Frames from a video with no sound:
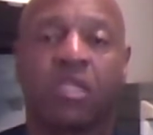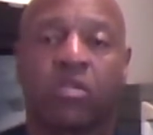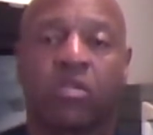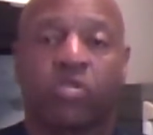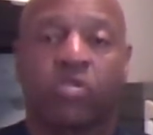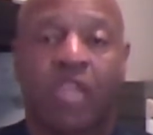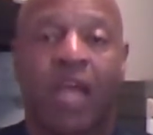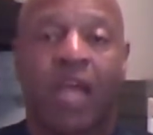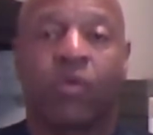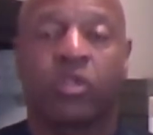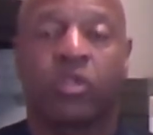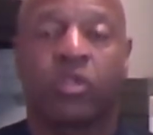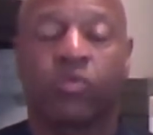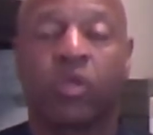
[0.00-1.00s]
those
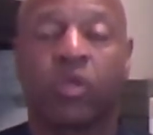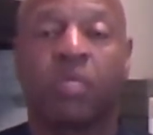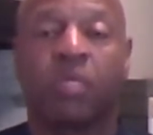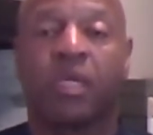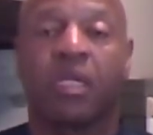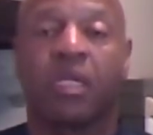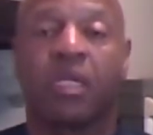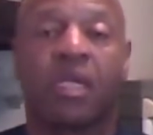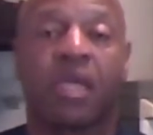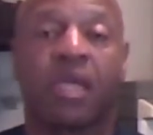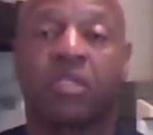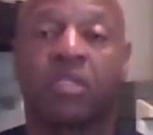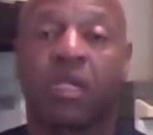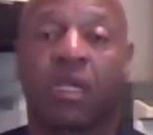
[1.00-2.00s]
salaries really began to
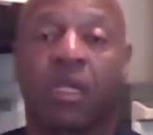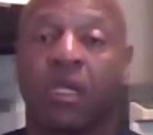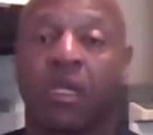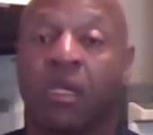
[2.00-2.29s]
escalate.